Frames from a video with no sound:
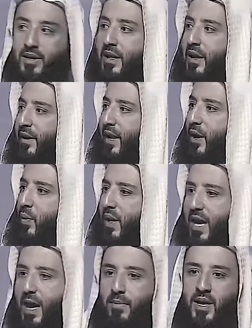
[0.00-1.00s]
And now we
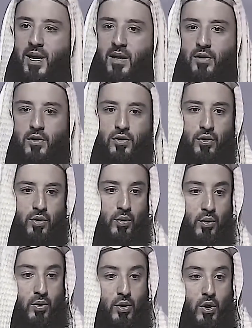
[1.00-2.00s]
came here to
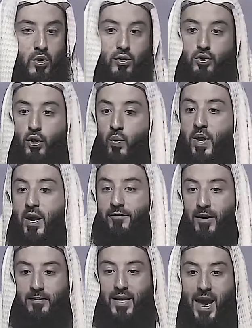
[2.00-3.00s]
you. So we are
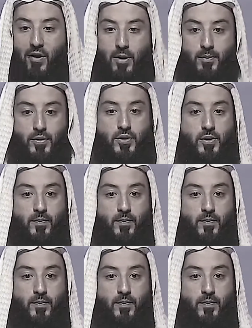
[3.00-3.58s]
from the Arabs.